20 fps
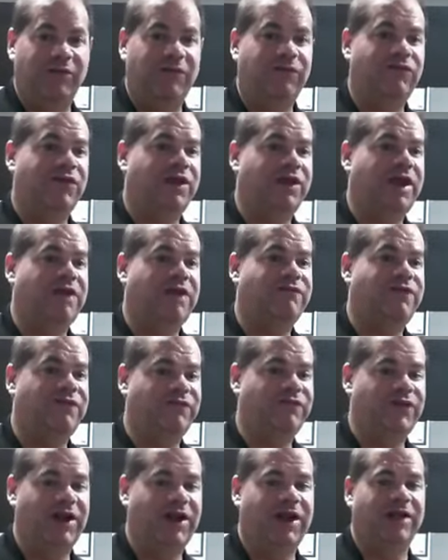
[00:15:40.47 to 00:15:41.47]
If you could add
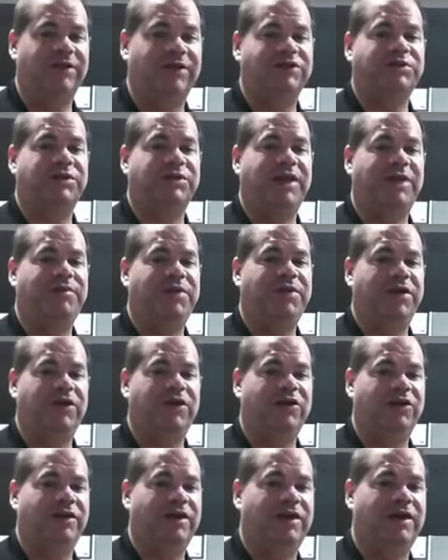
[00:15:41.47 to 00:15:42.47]
$50, would that be a
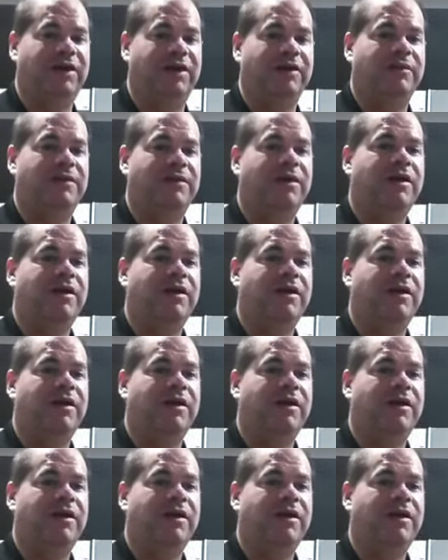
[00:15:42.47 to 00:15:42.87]
good thing?